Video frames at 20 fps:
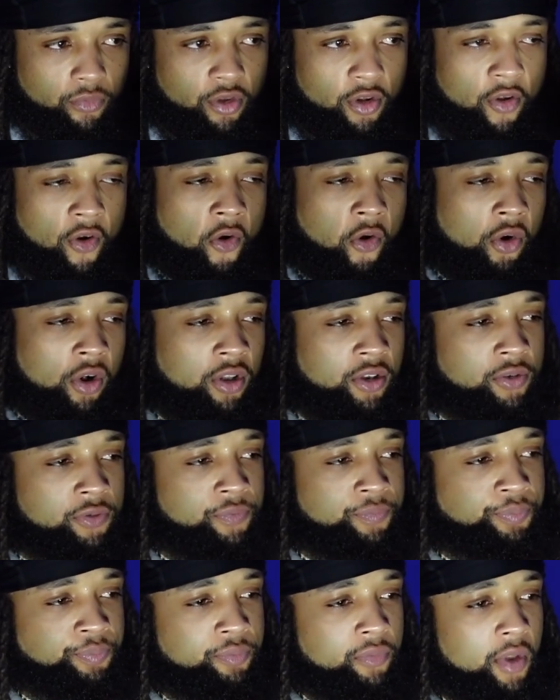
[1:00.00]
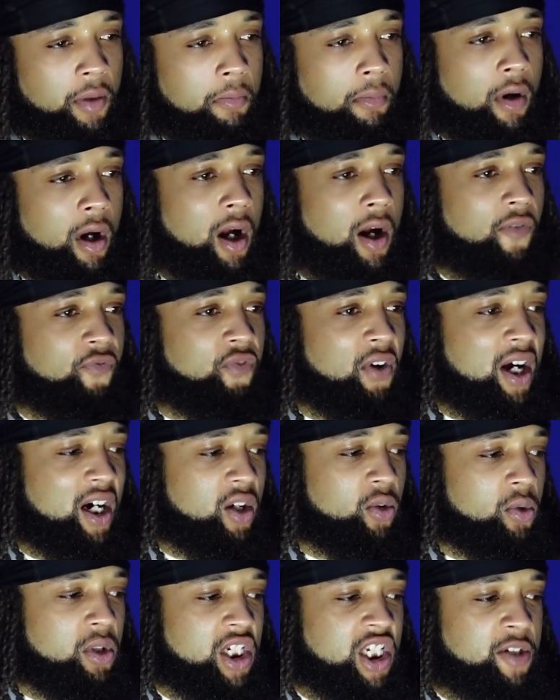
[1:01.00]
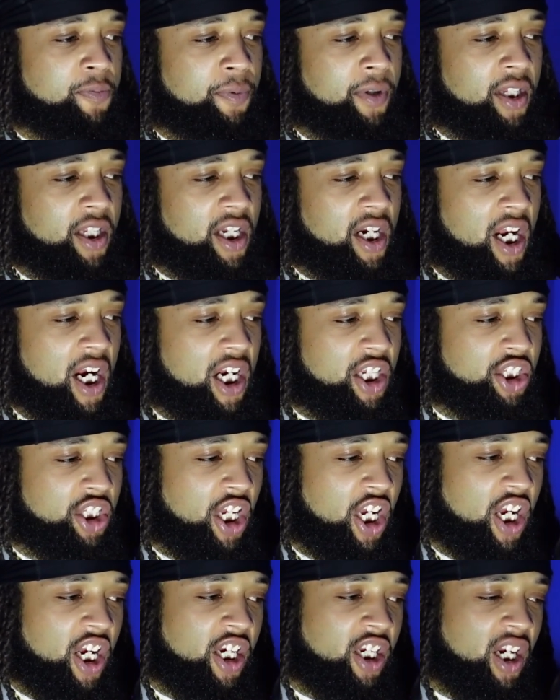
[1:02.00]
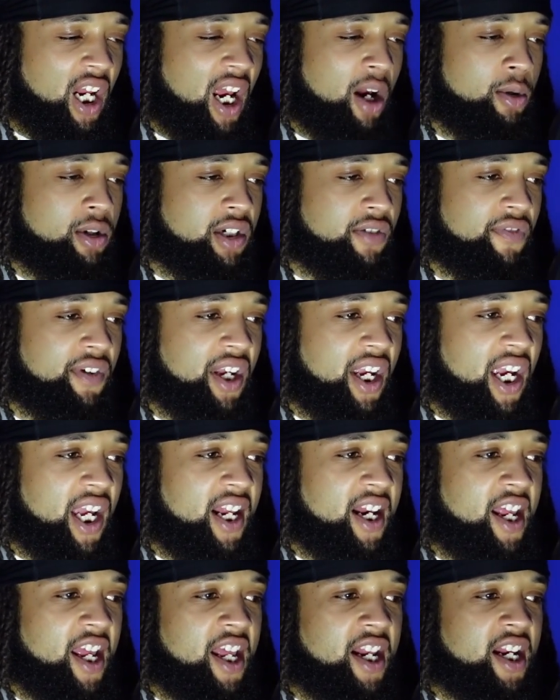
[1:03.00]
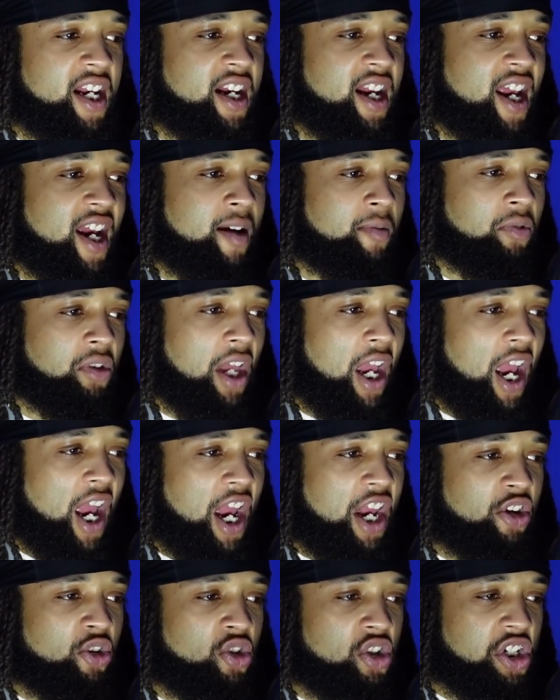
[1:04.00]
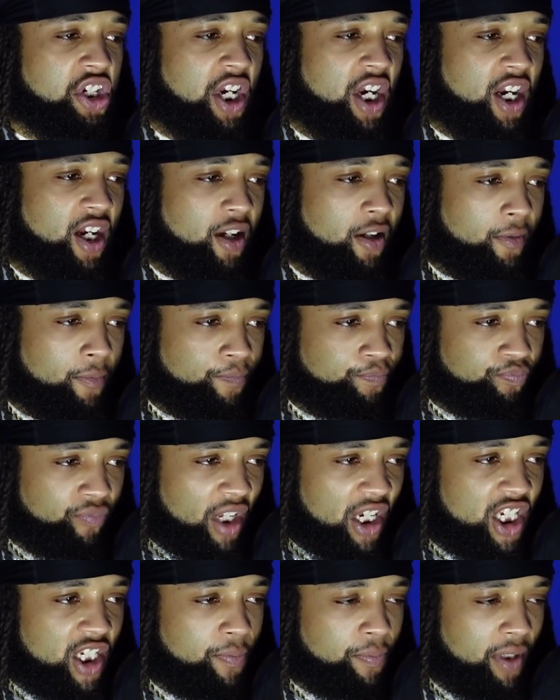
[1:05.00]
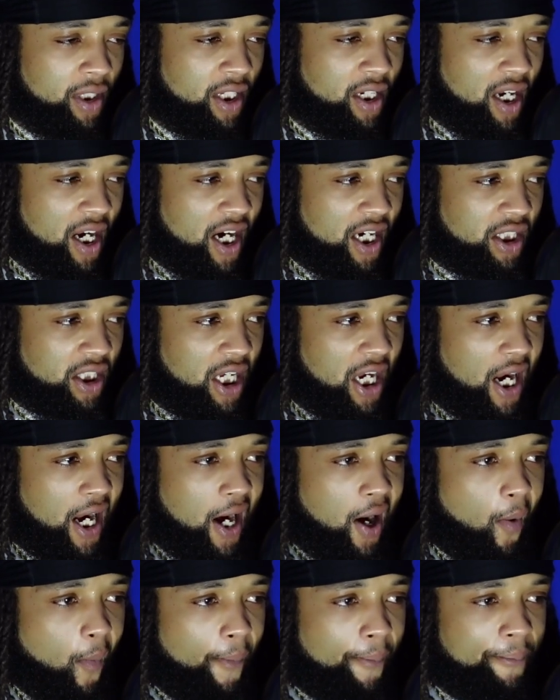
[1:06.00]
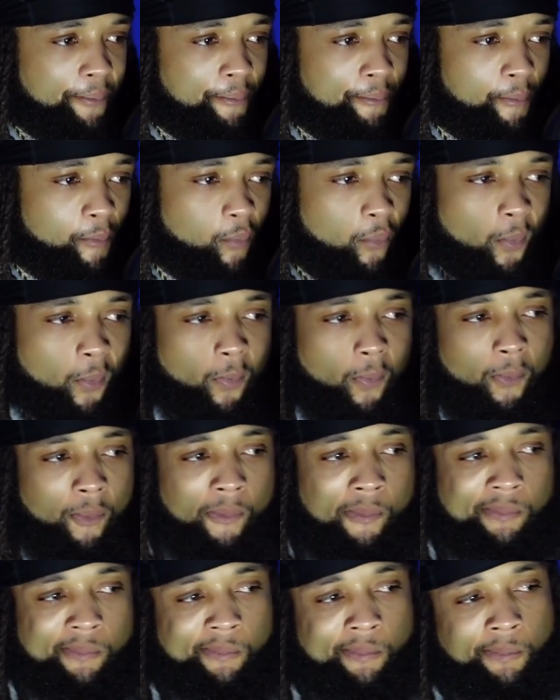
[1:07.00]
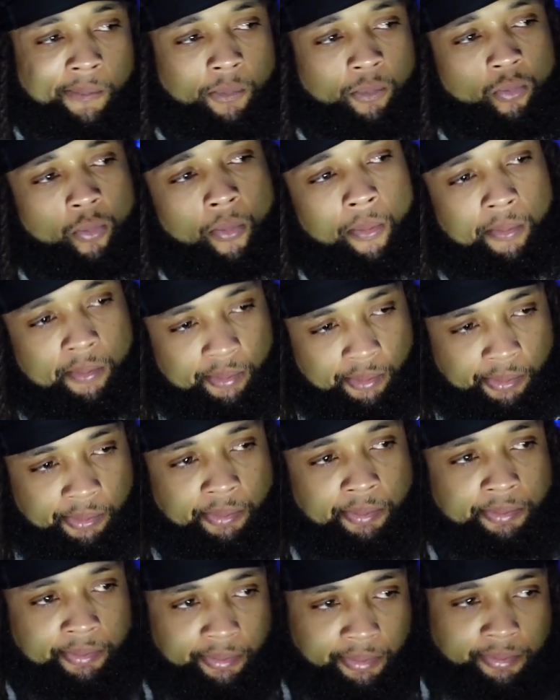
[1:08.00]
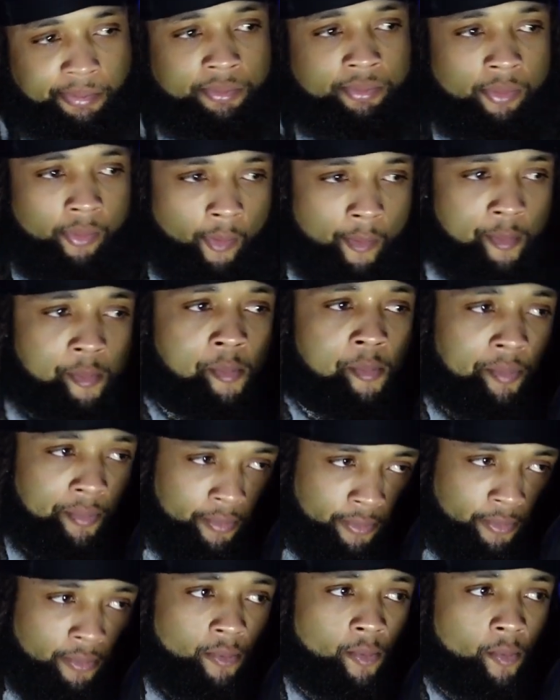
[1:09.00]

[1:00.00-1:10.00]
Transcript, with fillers: I living right? Motherfucker was spilling everything. They wasn't even getting in the damn thing. You see it? It's spilling everything. Shit is fire, bro. Am I living right? Flowing